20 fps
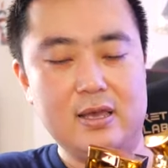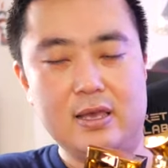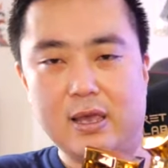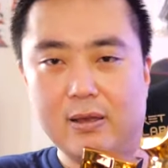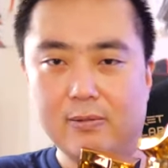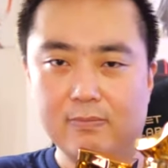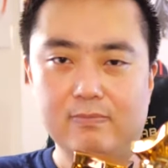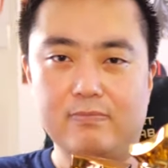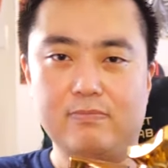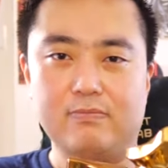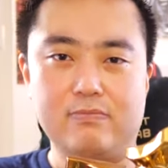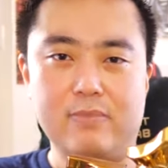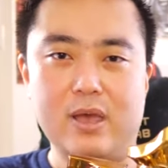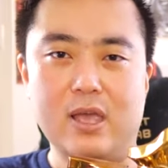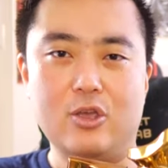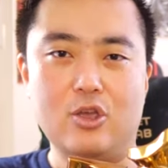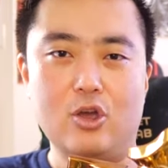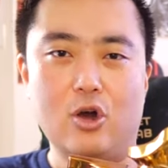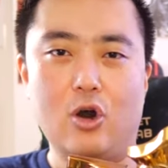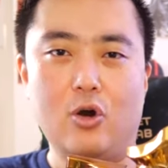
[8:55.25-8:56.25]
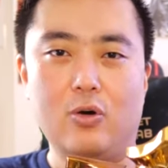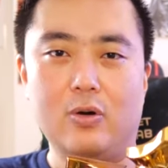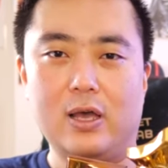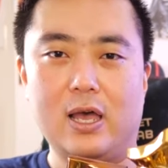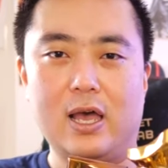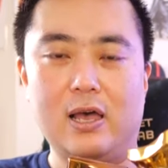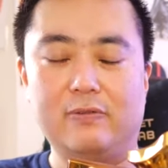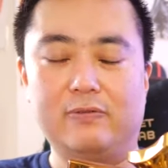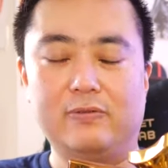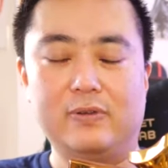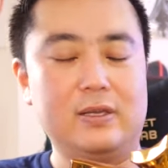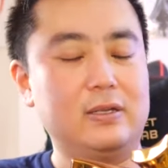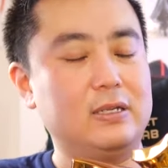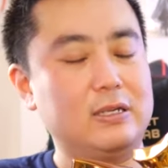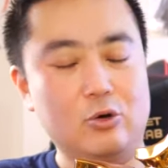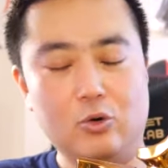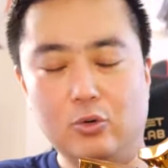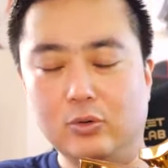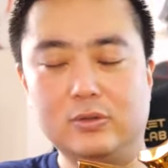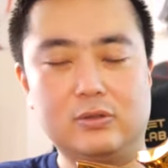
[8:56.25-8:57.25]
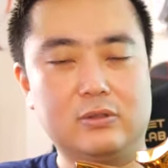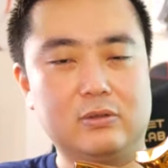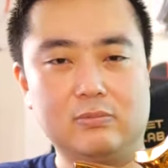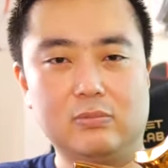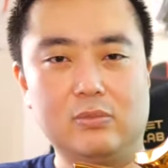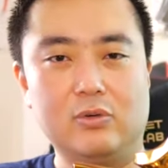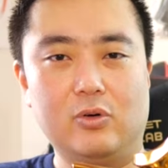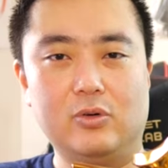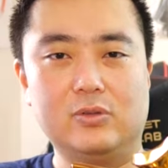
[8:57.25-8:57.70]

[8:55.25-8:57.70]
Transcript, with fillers: And may you all have an awesome,